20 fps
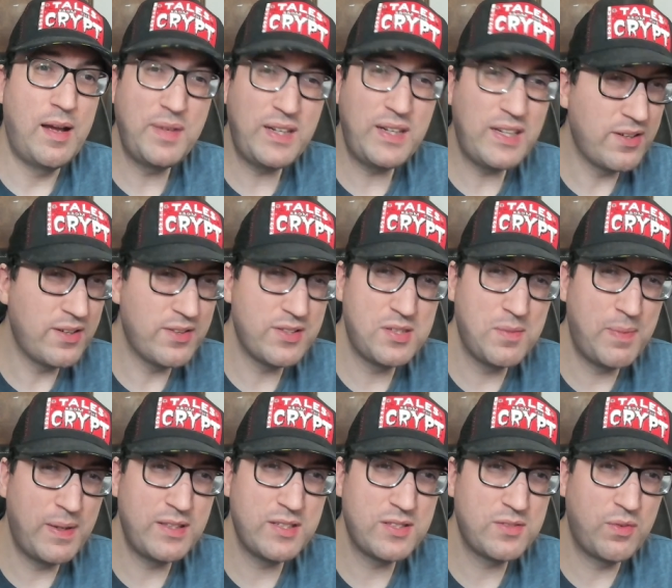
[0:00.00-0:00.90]
been curious
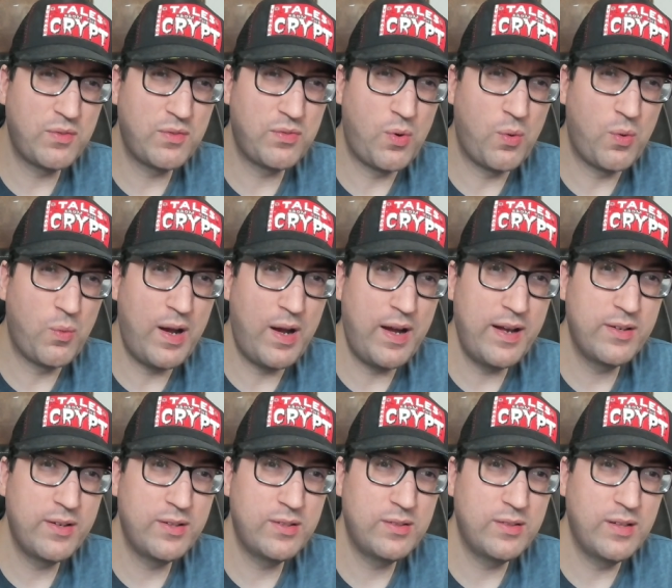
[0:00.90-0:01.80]
about this one for a
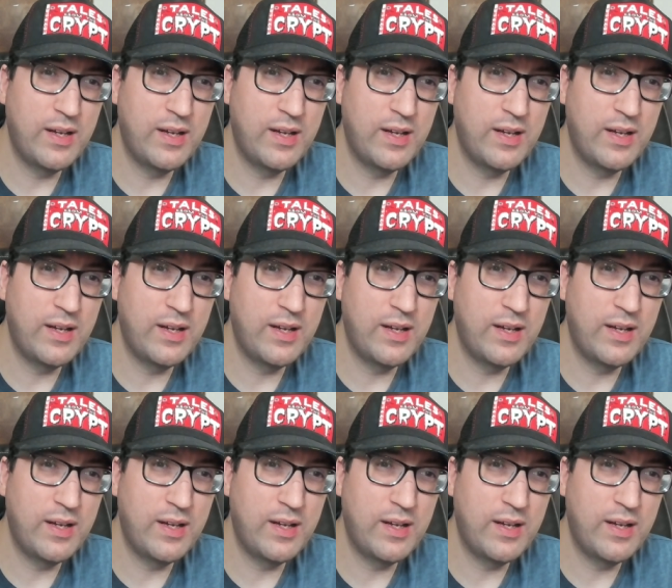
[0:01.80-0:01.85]
while,